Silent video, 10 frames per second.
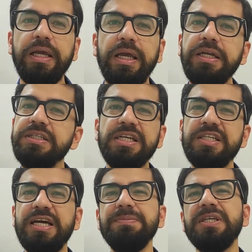It is at
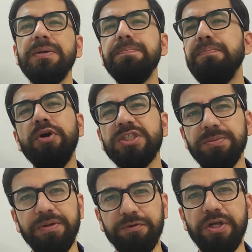times
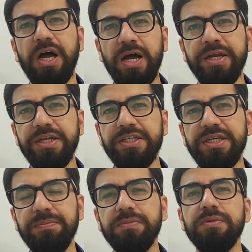impossible for the hiring
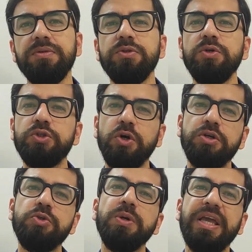team to talk
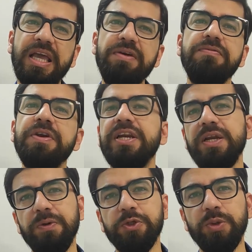to every
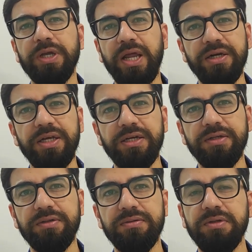individual candidate,
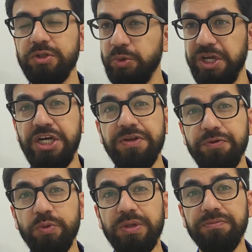to
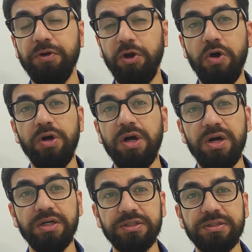interview them for long
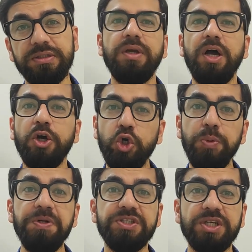hours. A group
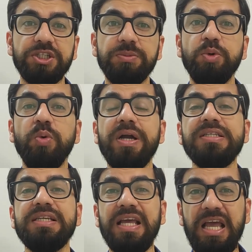discussion provides
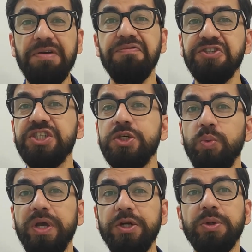an efficient
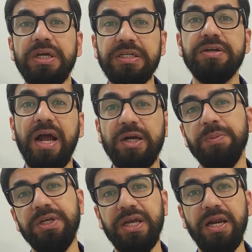way to interact with
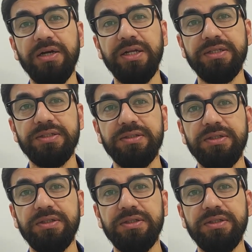the candidates.